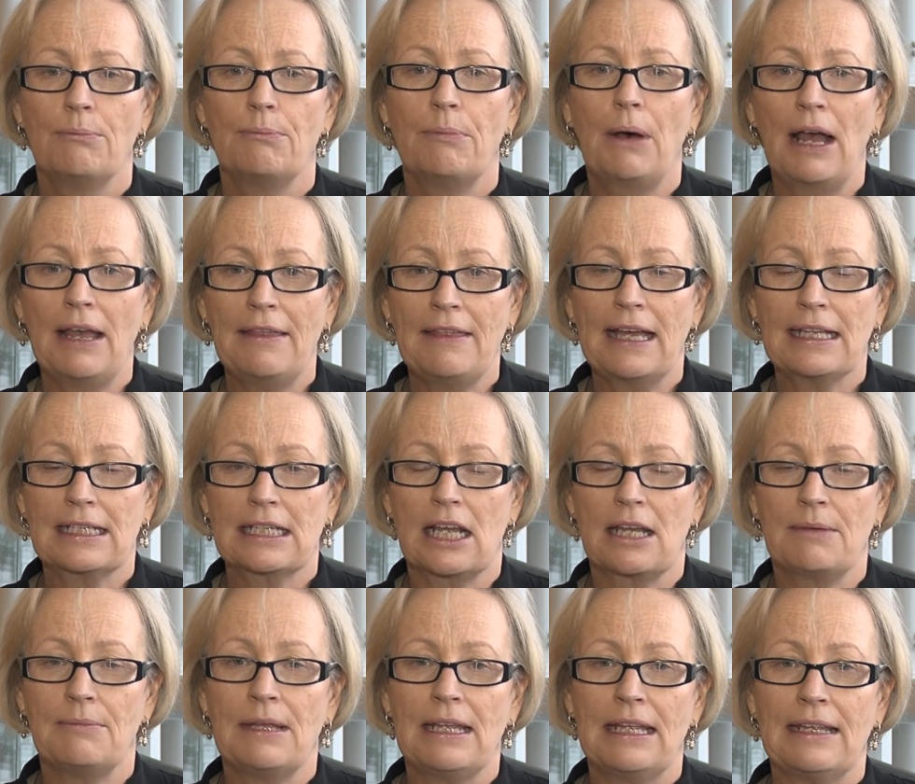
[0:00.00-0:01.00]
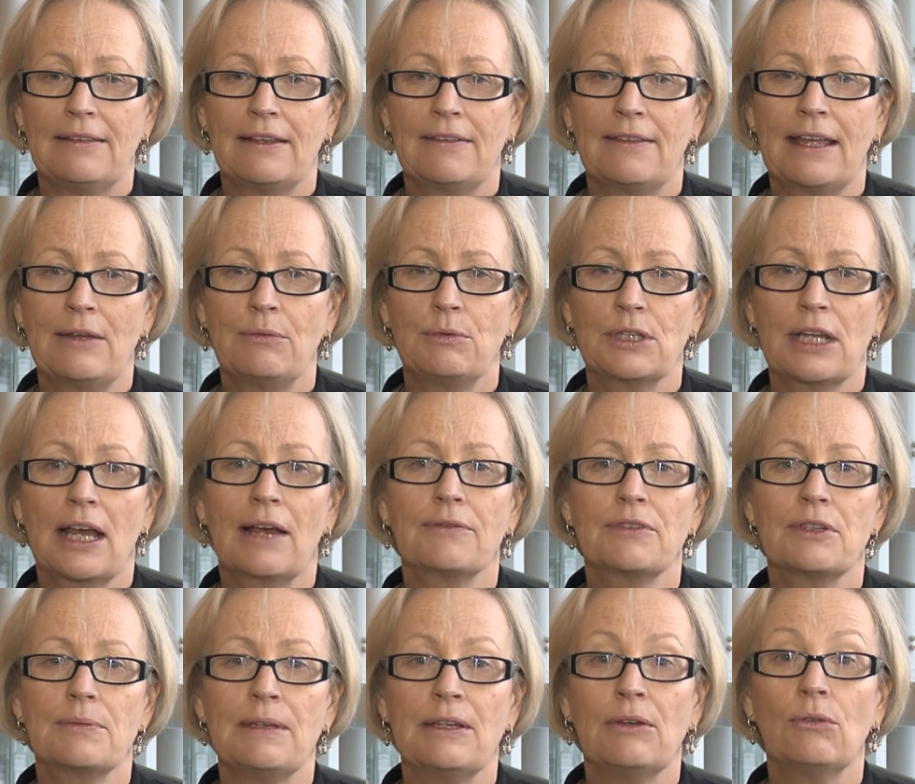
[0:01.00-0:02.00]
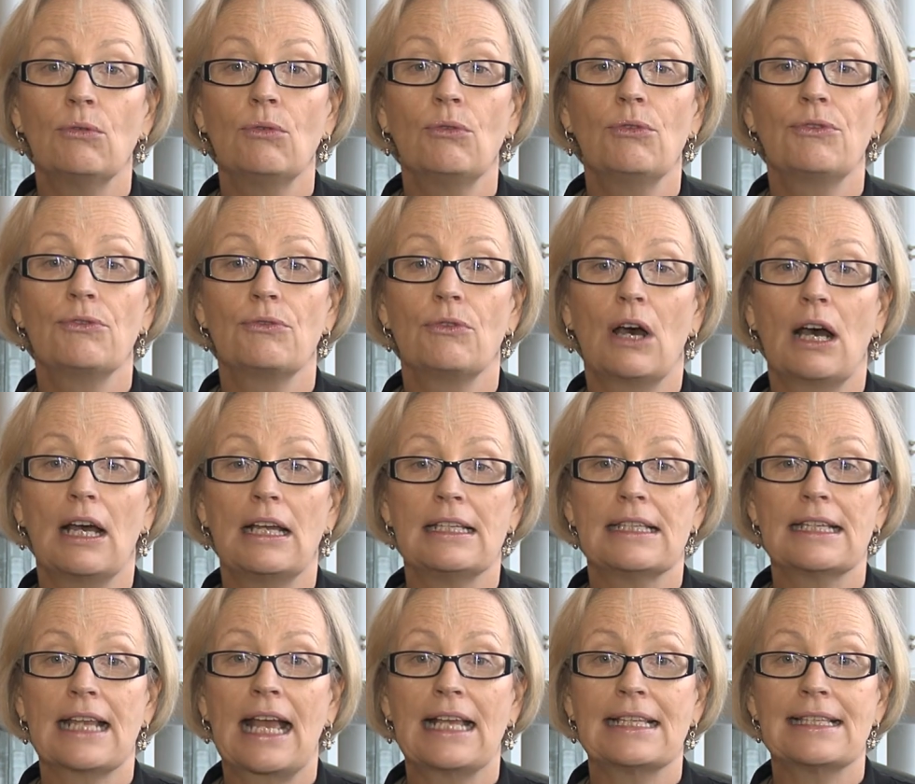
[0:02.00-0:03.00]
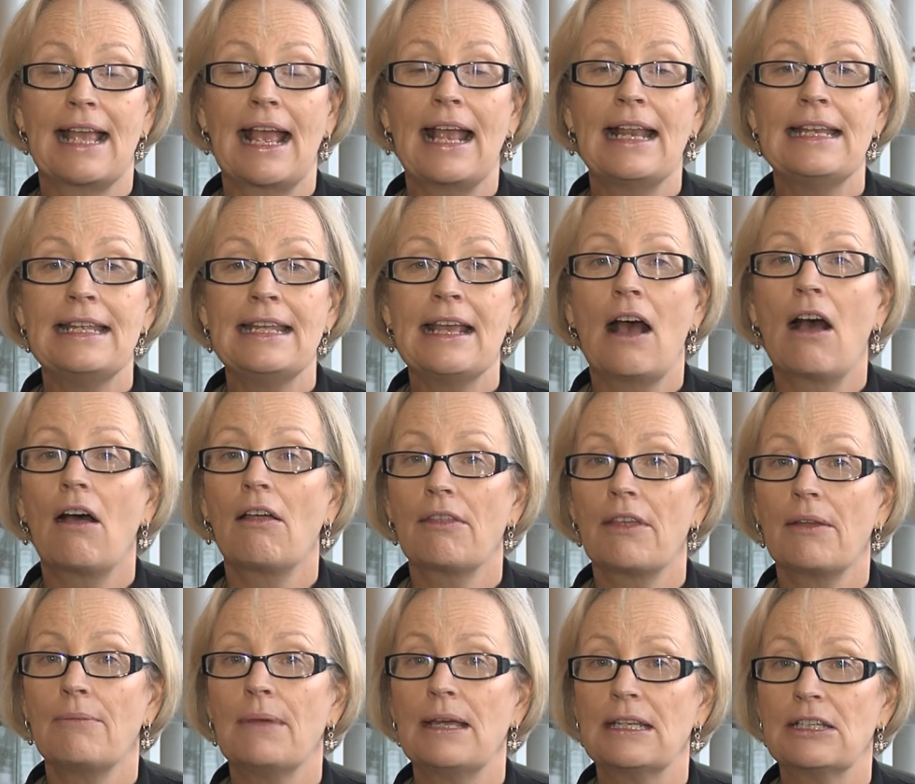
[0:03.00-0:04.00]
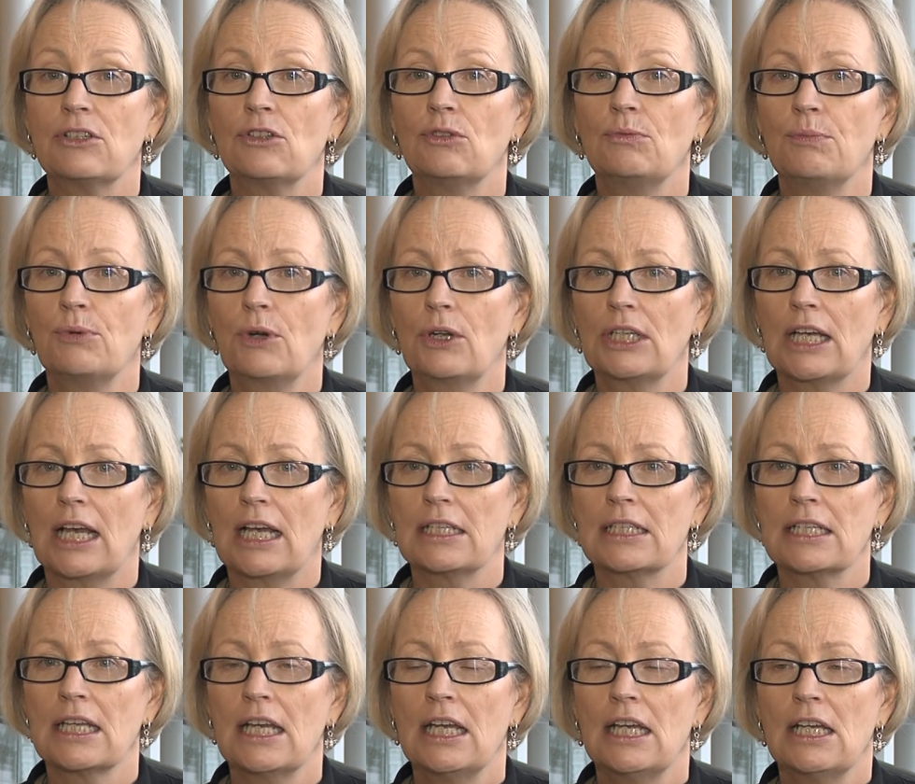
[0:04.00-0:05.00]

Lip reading: By that I mean that they would have to be authorised as any other medical product.